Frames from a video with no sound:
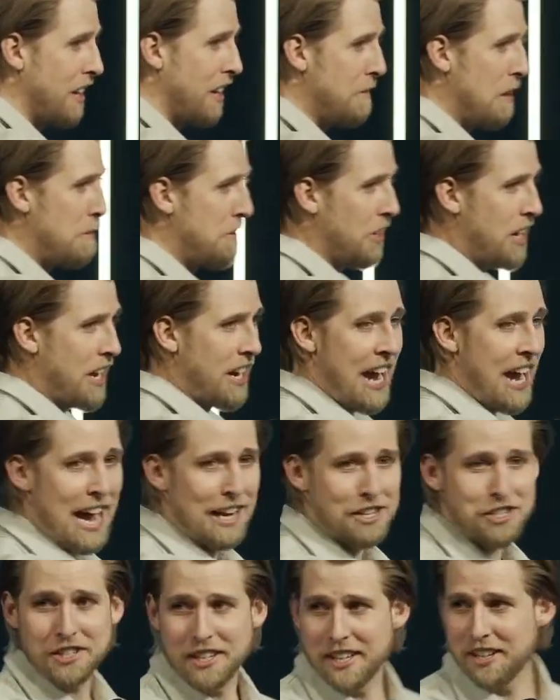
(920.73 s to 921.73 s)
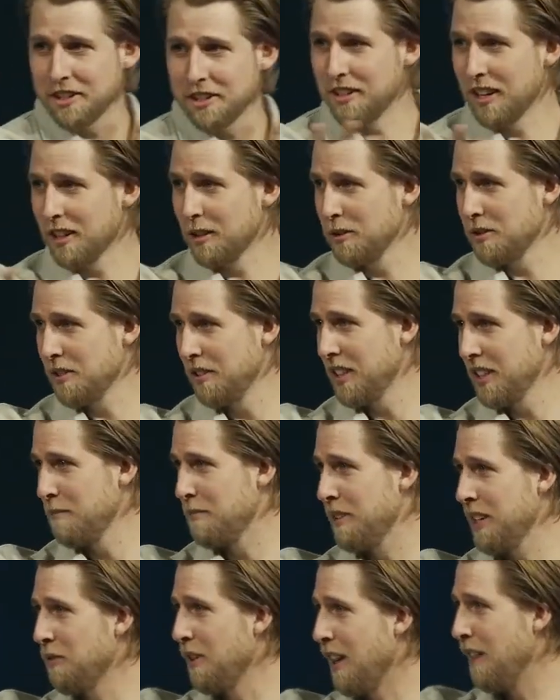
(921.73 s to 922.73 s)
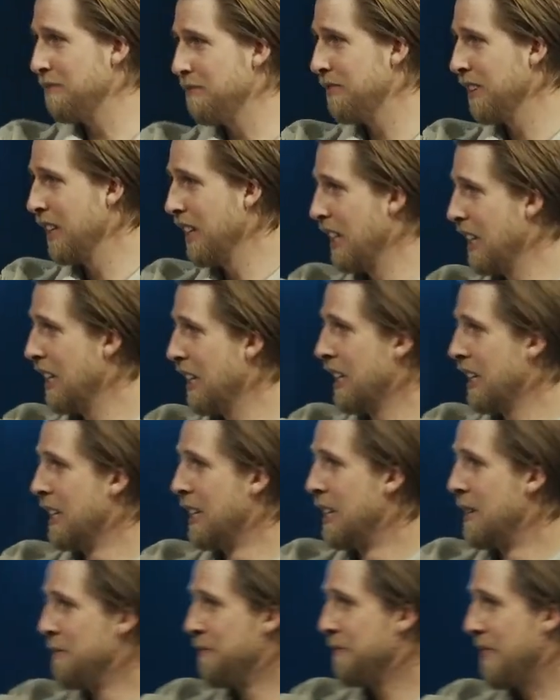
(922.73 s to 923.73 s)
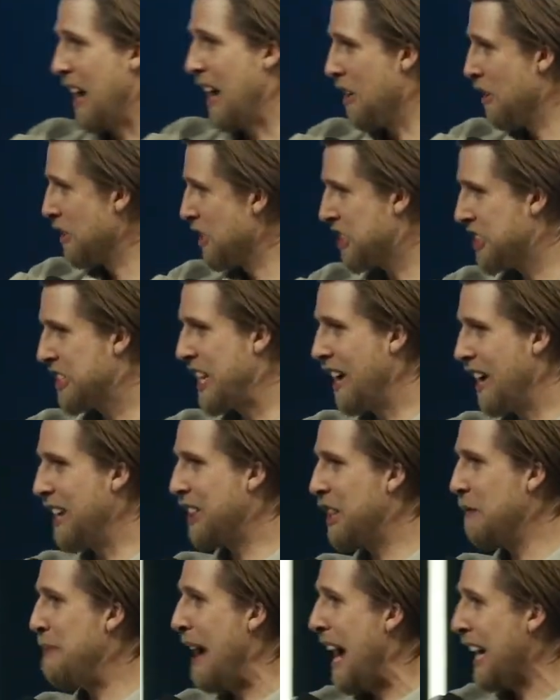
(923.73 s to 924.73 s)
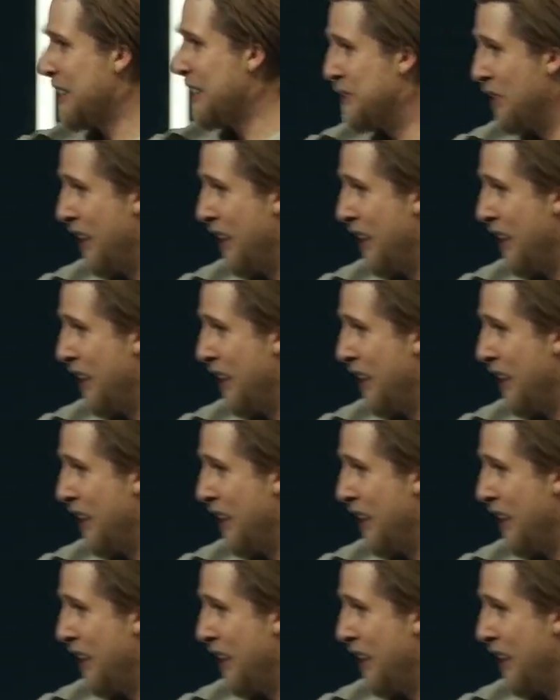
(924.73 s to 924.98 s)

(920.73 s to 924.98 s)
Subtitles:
Maybe you're kind of ashy and your knuckles are looking pretty rough. I don't know, just stare at the back of your